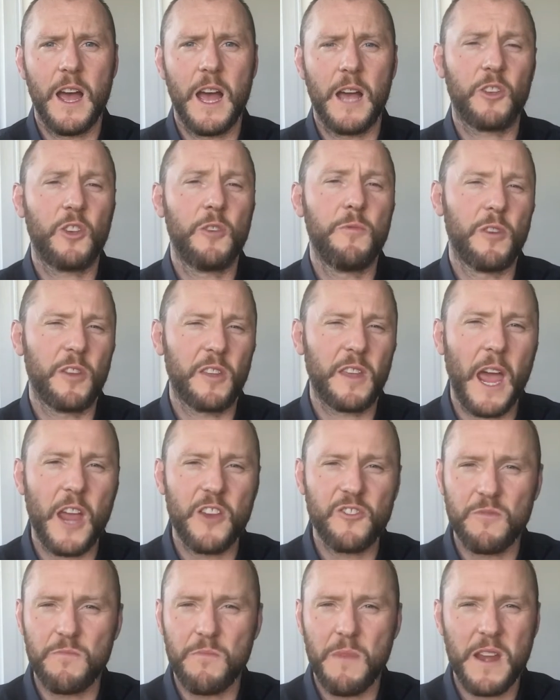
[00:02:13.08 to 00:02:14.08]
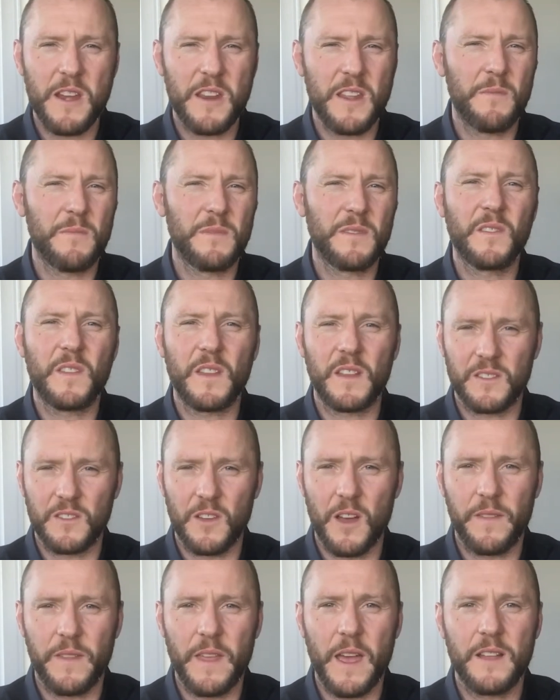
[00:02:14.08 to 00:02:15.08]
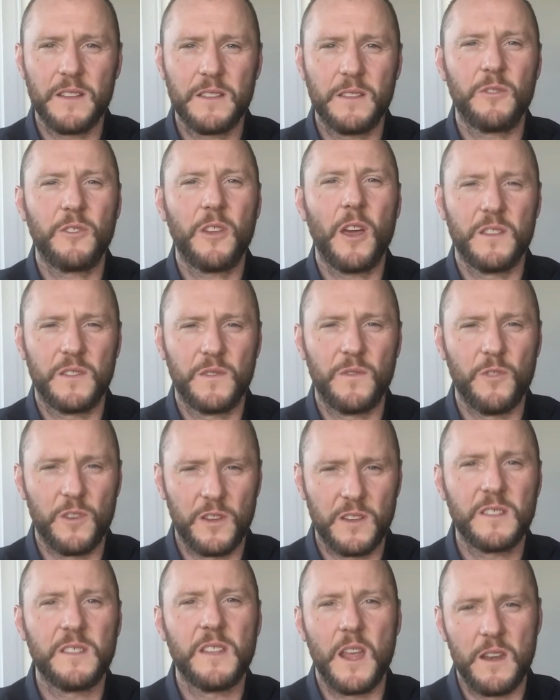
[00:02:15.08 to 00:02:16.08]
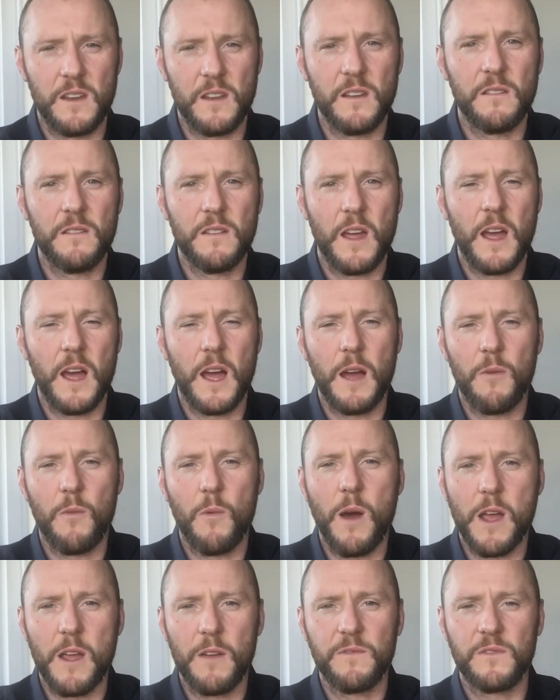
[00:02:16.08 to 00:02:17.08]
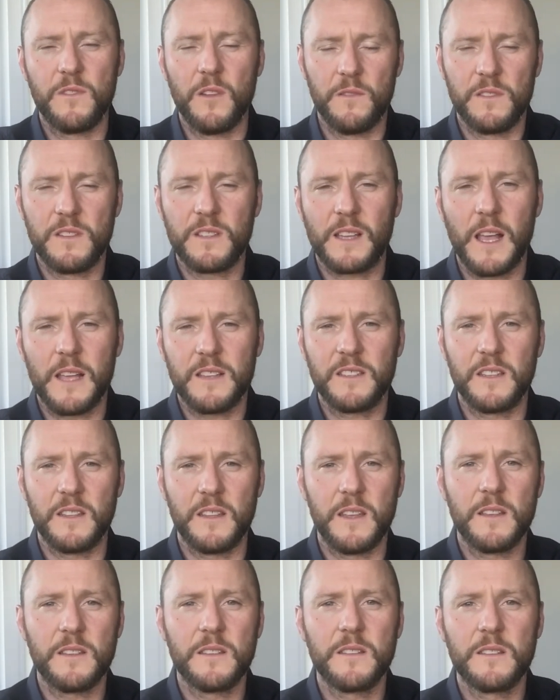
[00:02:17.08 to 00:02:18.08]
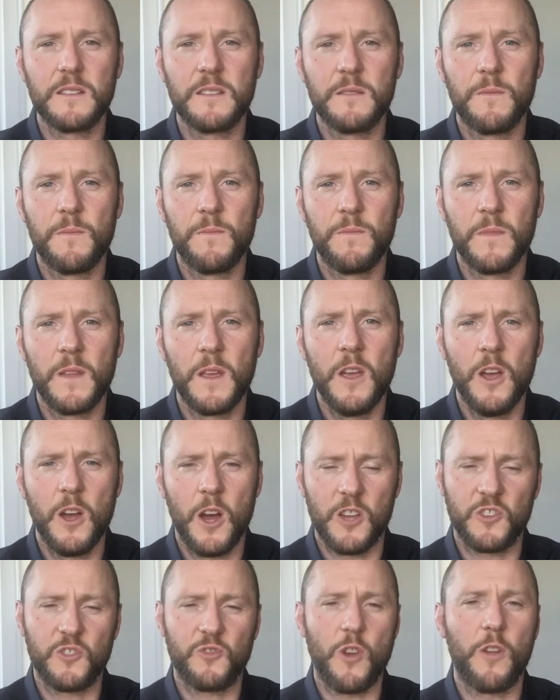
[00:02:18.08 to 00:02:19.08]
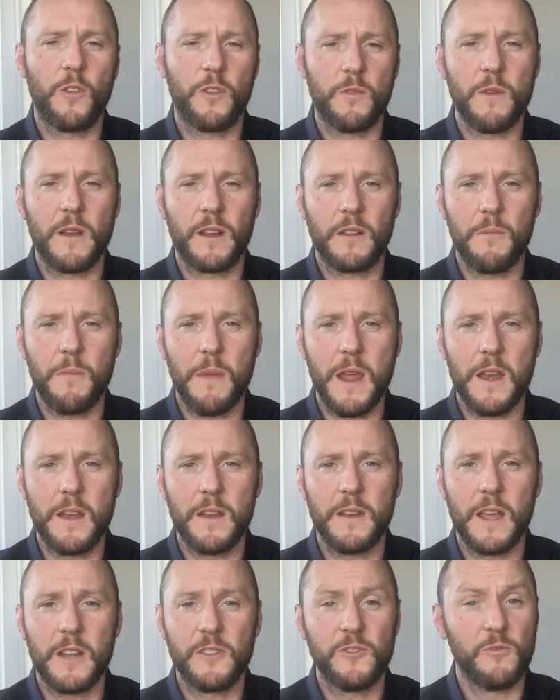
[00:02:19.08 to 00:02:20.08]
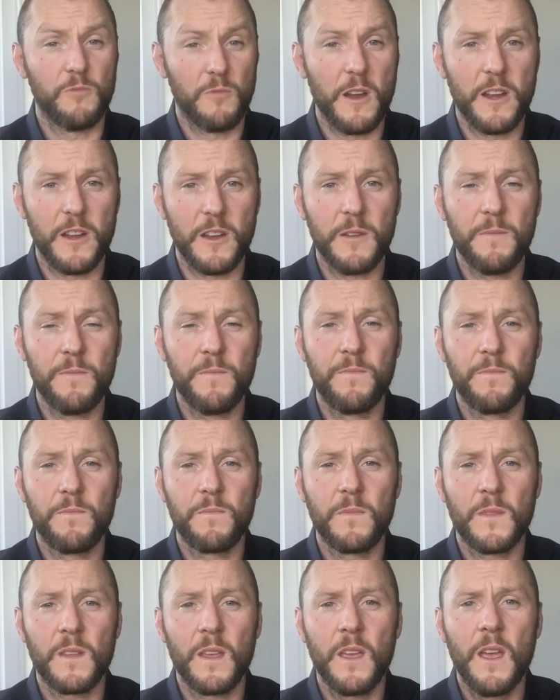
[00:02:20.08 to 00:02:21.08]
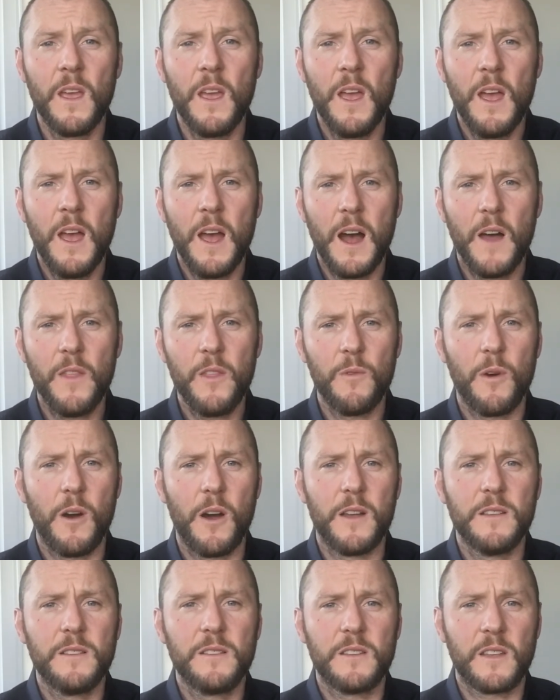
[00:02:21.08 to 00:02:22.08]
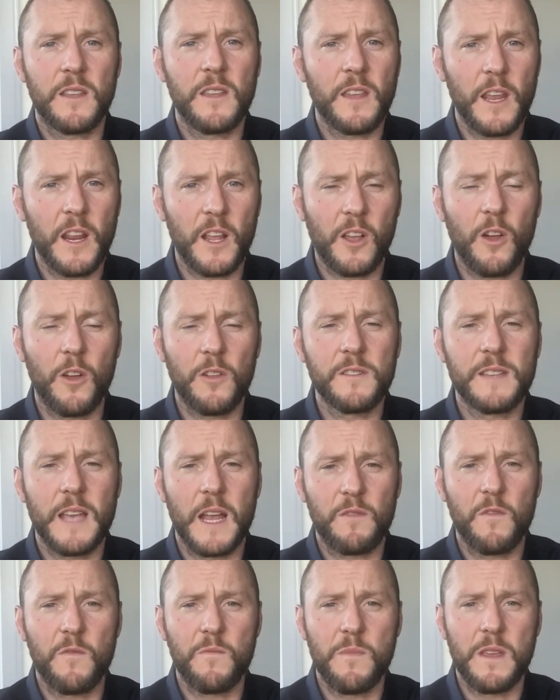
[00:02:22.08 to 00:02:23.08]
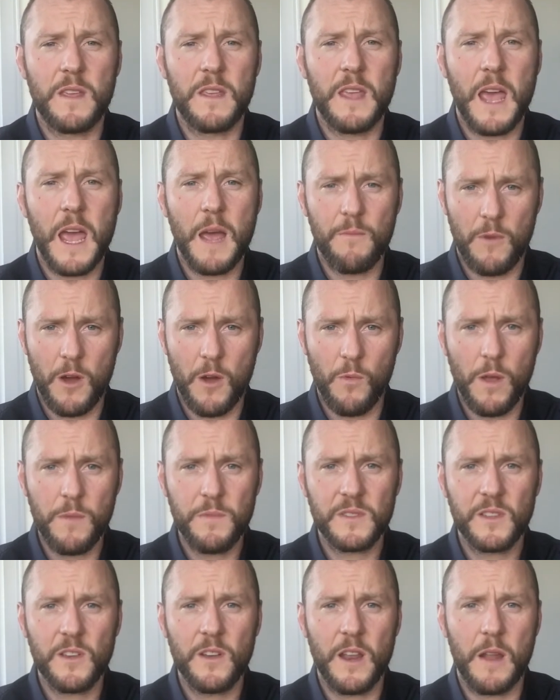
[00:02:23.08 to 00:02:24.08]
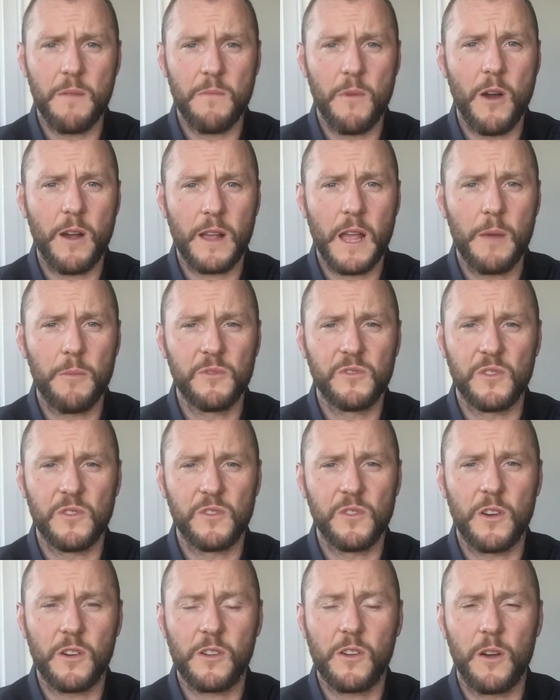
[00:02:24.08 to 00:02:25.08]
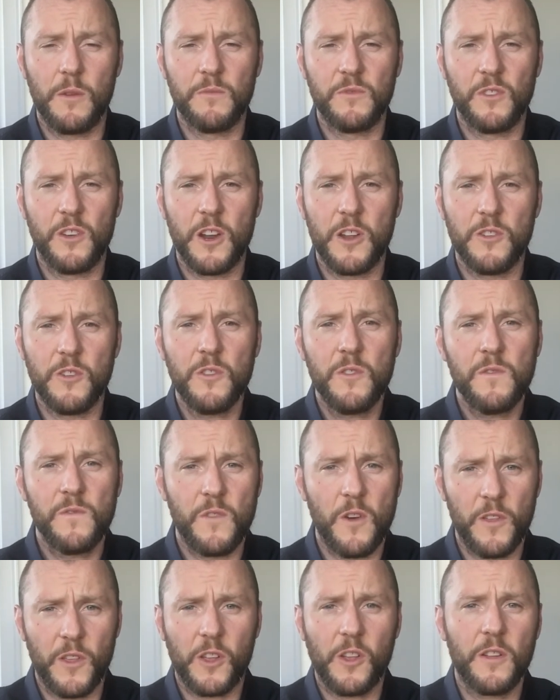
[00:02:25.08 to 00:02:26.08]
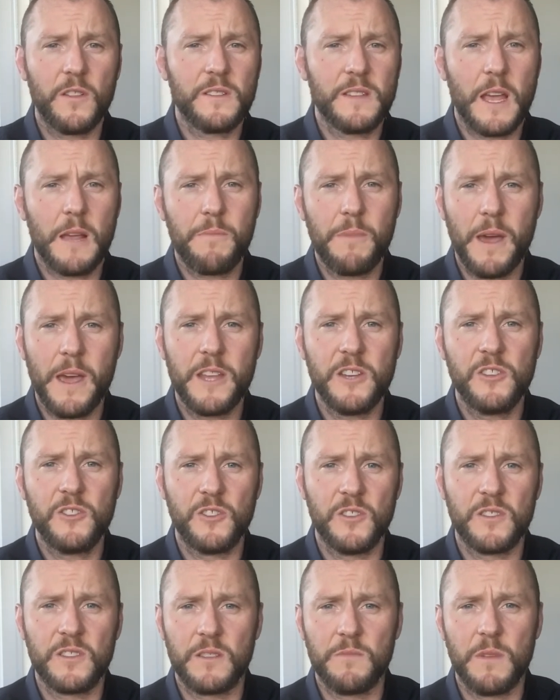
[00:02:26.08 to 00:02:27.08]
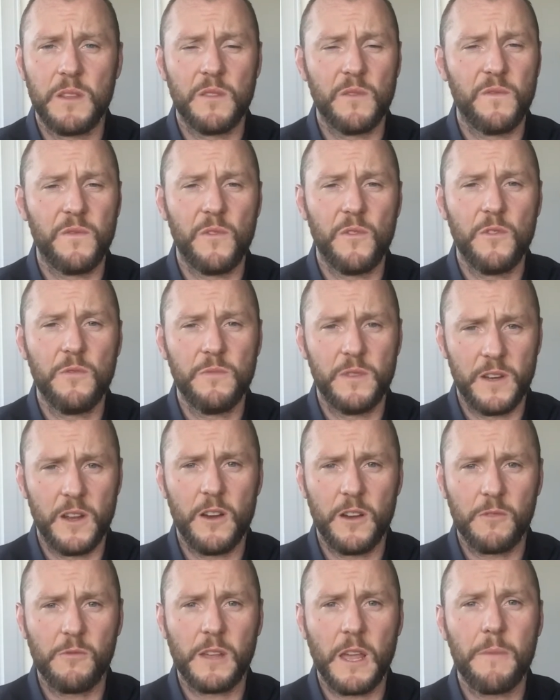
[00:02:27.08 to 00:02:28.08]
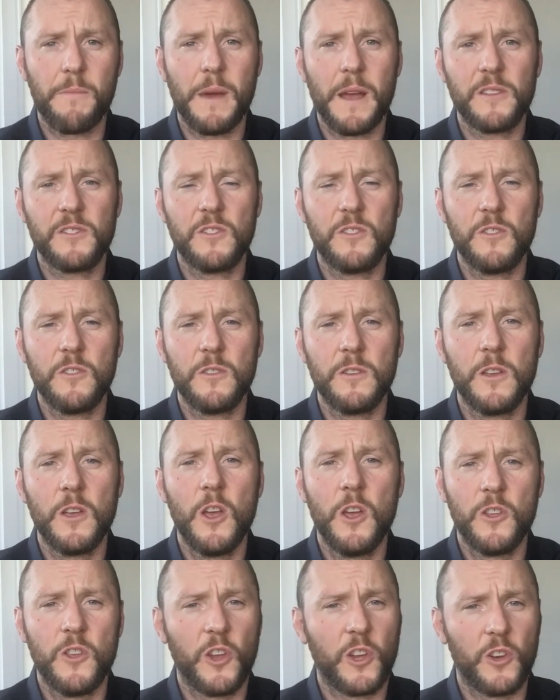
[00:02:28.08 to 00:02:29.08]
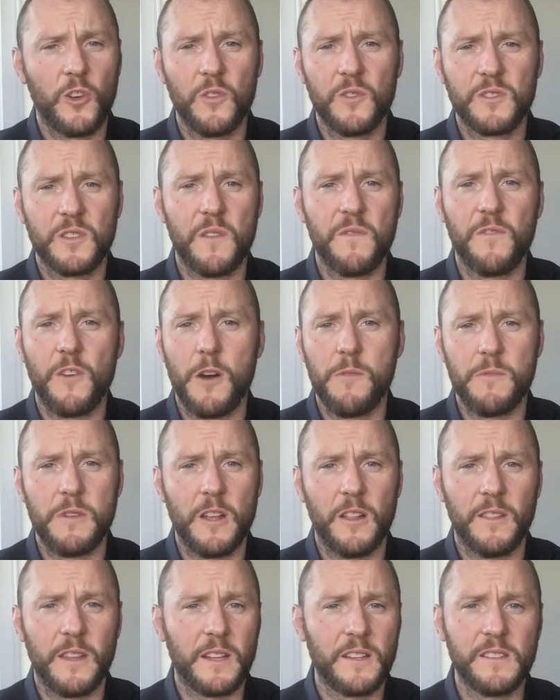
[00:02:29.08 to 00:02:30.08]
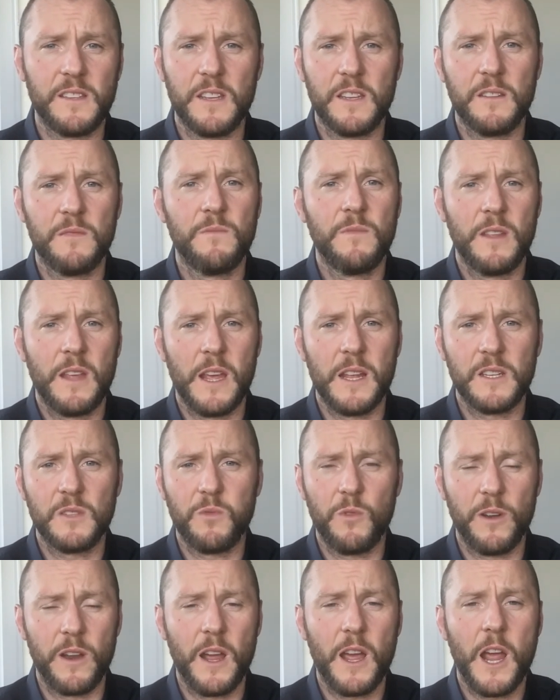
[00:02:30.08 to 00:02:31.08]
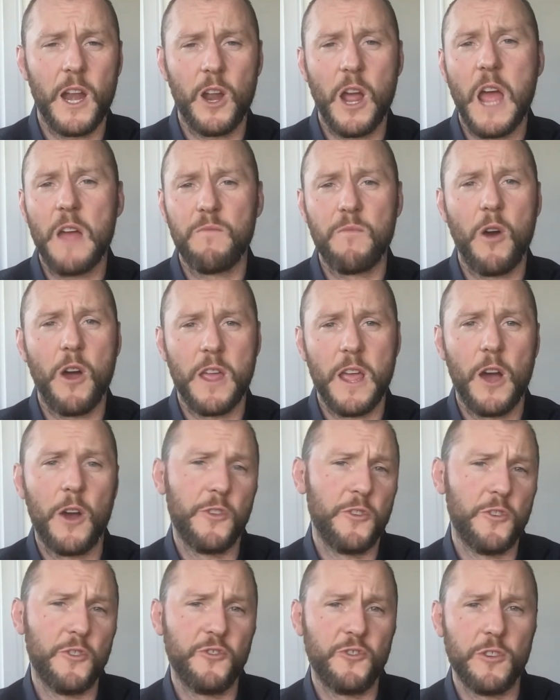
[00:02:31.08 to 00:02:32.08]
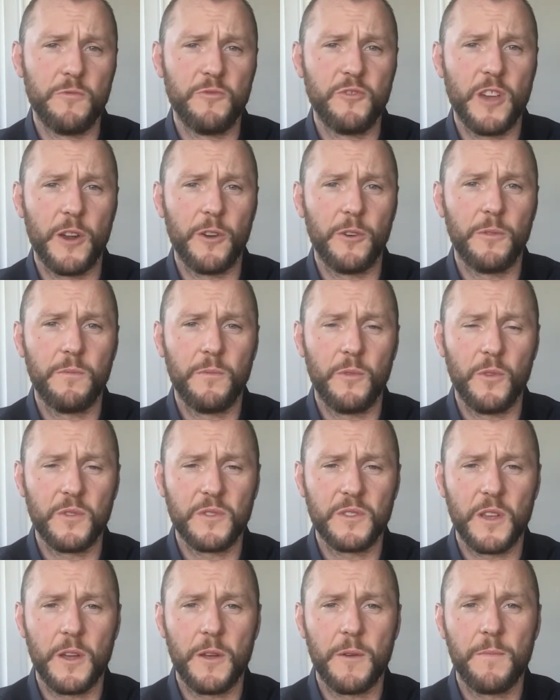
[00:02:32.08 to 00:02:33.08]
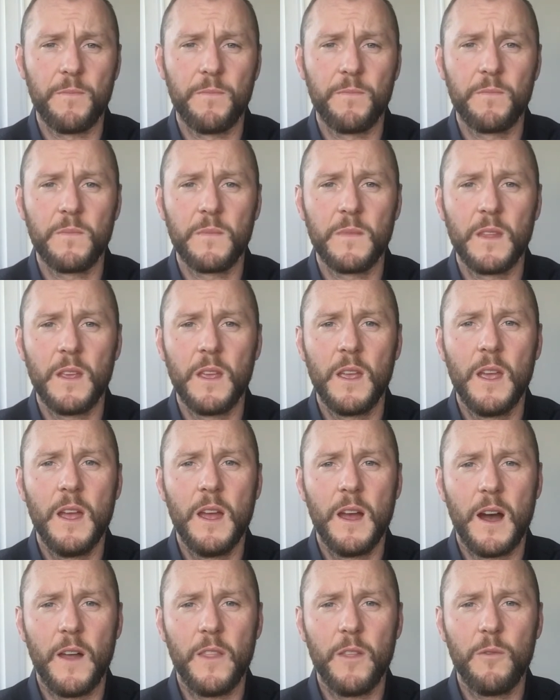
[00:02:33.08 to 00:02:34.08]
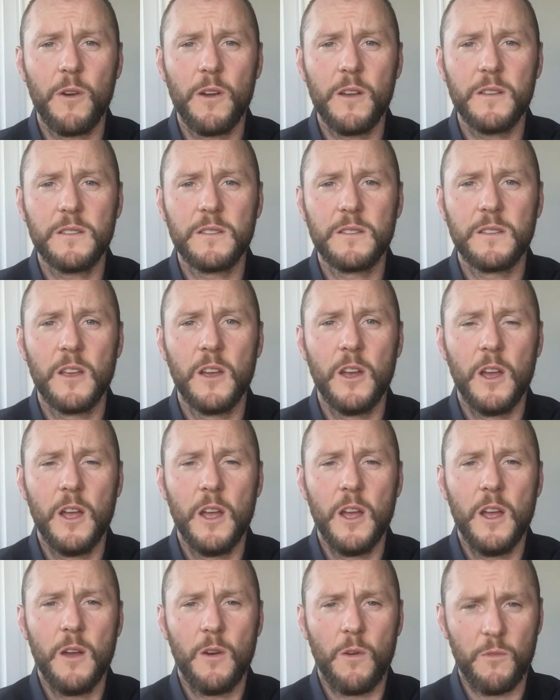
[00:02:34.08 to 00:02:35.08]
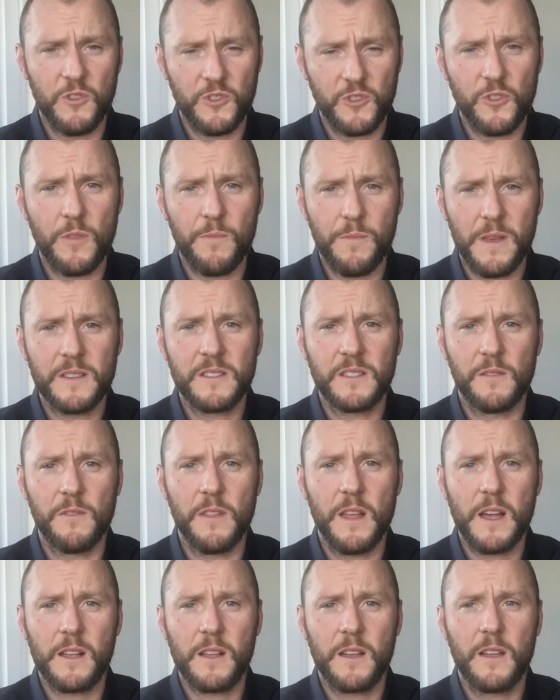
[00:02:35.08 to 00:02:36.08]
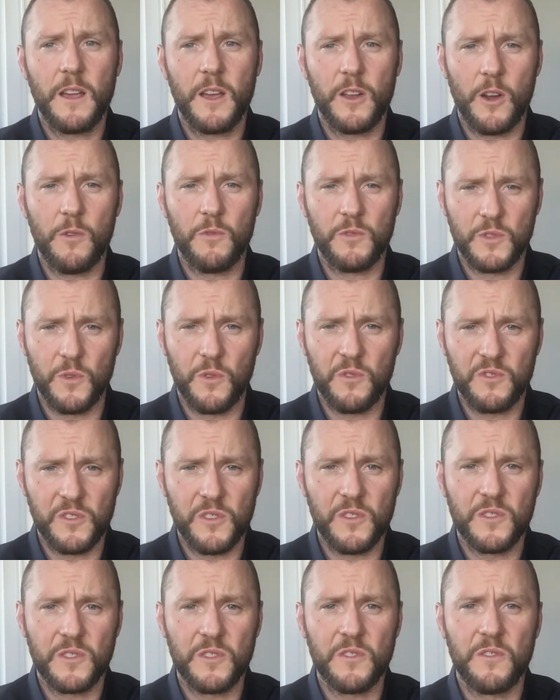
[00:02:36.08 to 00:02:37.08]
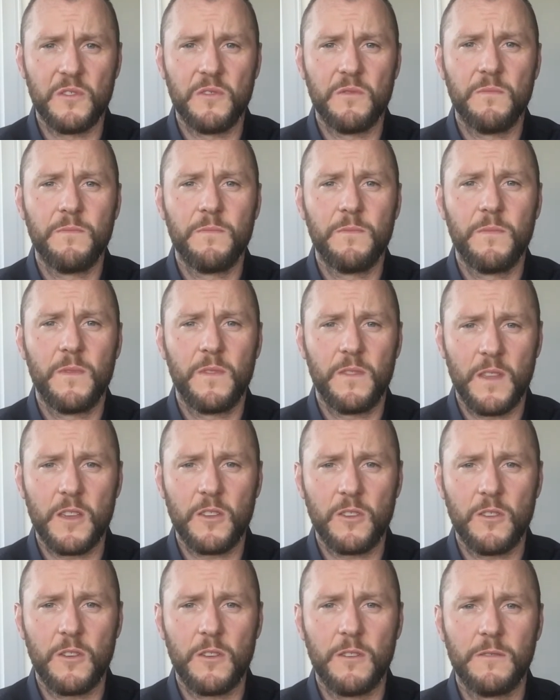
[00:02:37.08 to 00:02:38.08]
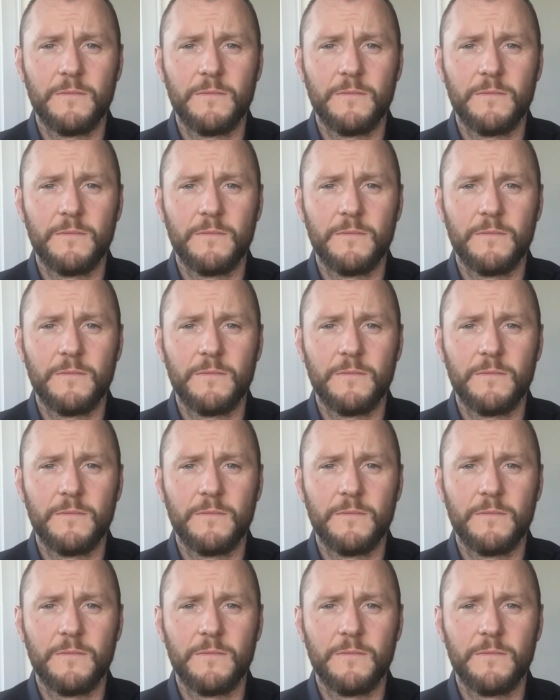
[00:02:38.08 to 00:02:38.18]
communication mediums, things like that. So it goes through an extended way of discussing this. I strongly recommend that you read it. Otherwise, you can get in contact with me at my website at mikehamilton.com.au via the contact page. Just submit the form and I'll get back to you. You can also find me on LinkedIn and Twitter, and I have my YouTube channel also. Otherwise, wish you the best of luck and I will talk to you soon. Thank you.